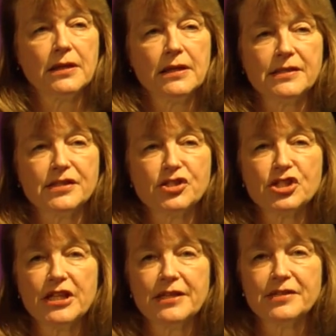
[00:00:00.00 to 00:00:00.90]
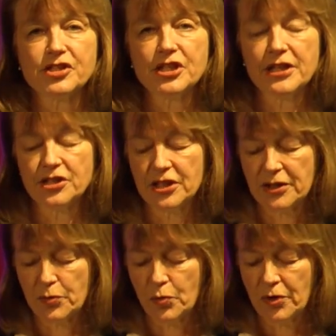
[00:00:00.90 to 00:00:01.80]
is changing
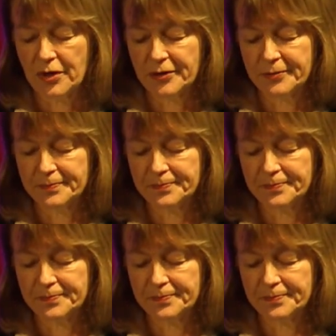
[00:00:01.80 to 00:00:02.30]
the world.